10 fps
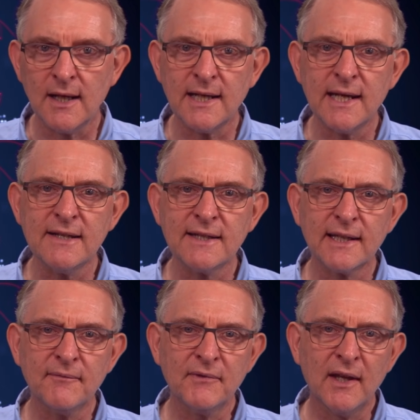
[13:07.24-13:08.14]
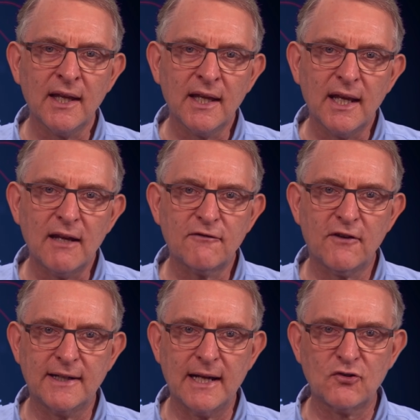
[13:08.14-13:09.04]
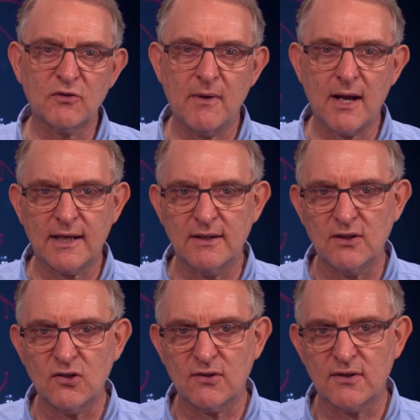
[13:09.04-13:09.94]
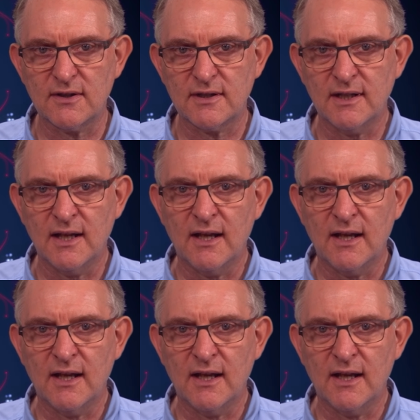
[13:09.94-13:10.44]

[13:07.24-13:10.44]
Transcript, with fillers: An easing in financial market conditions